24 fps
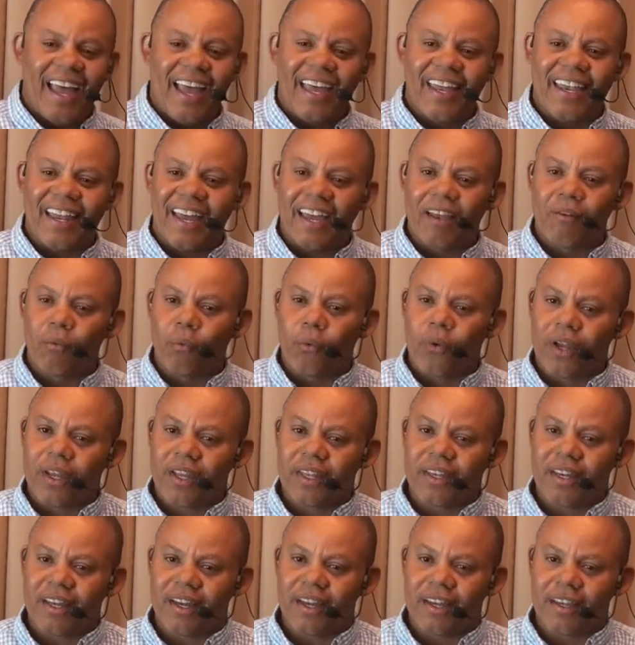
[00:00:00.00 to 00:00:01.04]
And I
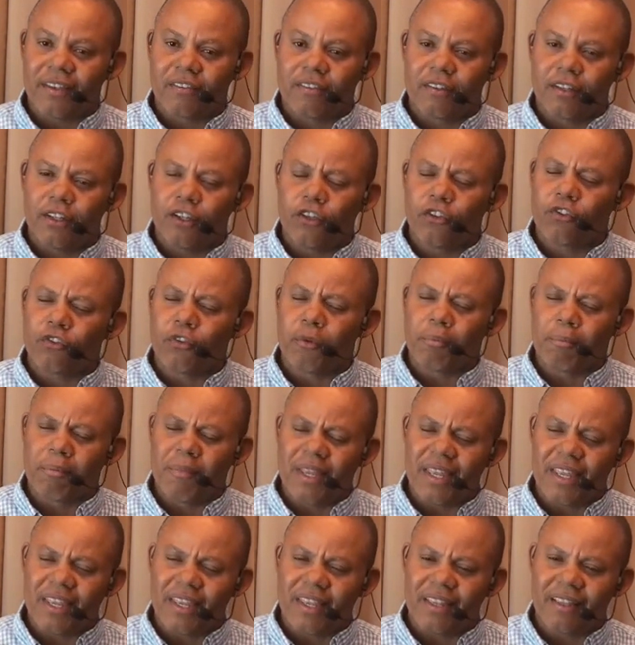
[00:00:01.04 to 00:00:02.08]
recognize, at least for
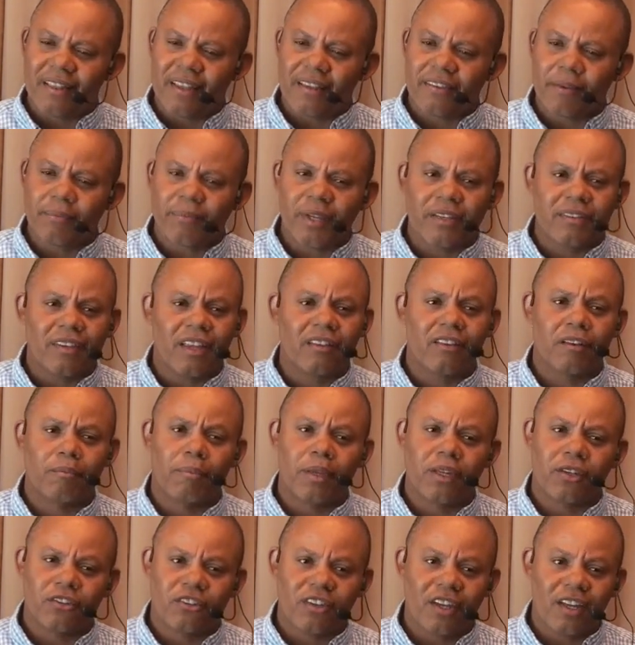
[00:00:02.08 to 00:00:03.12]
me, that sometimes that can
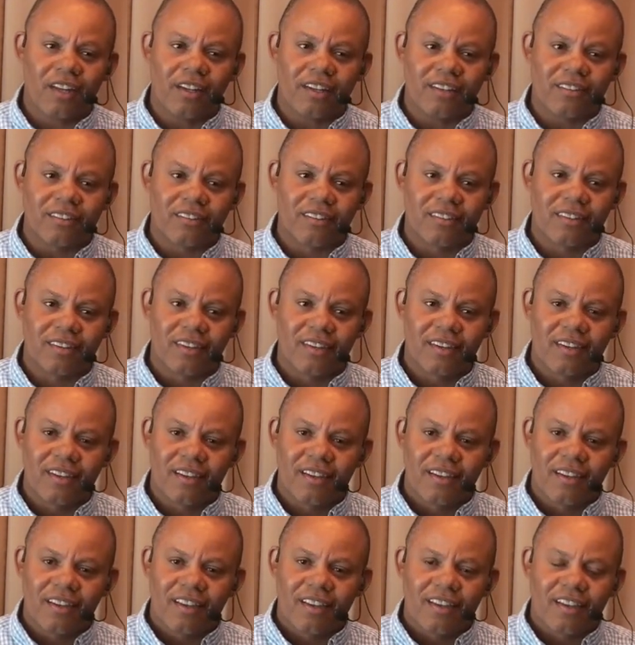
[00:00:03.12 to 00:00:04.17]
be a challenge.
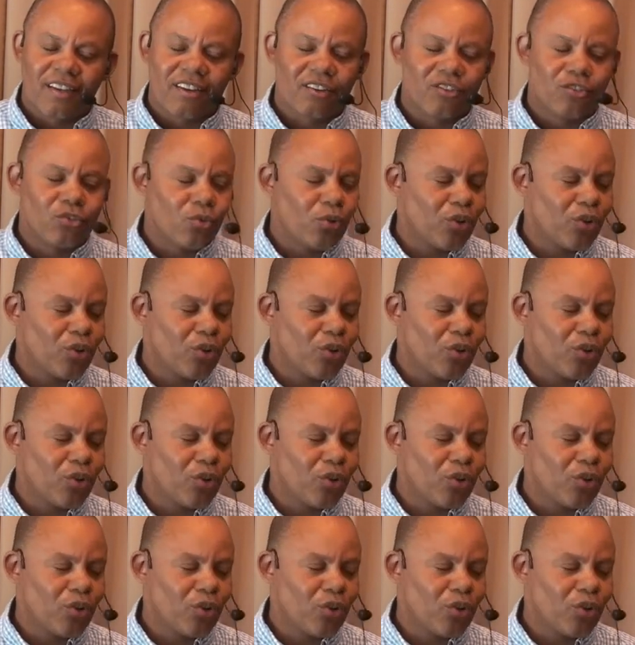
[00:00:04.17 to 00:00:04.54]
But